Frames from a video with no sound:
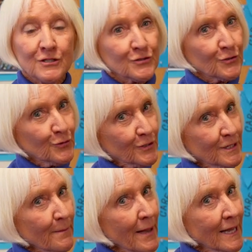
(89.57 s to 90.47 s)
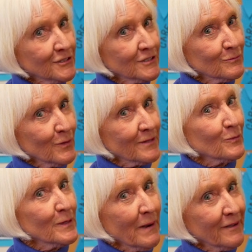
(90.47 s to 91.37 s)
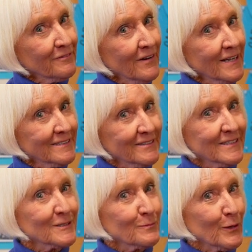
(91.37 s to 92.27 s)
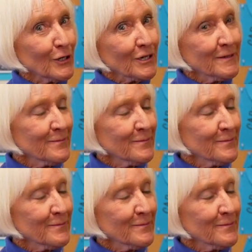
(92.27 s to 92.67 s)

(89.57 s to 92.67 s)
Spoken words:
So you can imagine what we might find in this book.